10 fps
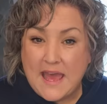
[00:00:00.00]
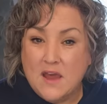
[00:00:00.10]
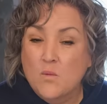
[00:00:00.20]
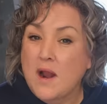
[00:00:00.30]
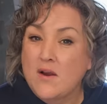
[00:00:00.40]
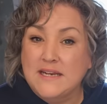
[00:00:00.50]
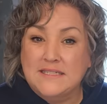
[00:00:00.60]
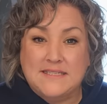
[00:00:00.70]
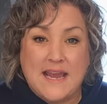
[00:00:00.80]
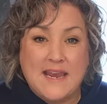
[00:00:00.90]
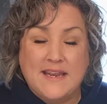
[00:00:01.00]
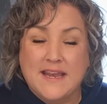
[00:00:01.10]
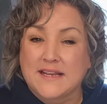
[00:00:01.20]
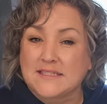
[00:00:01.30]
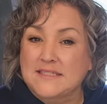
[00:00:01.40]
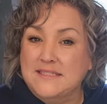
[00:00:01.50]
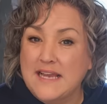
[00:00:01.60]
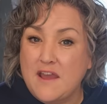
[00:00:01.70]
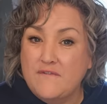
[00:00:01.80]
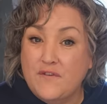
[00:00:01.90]
and where I stayed in a
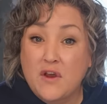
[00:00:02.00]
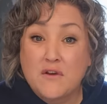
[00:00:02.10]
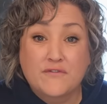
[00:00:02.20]
safe,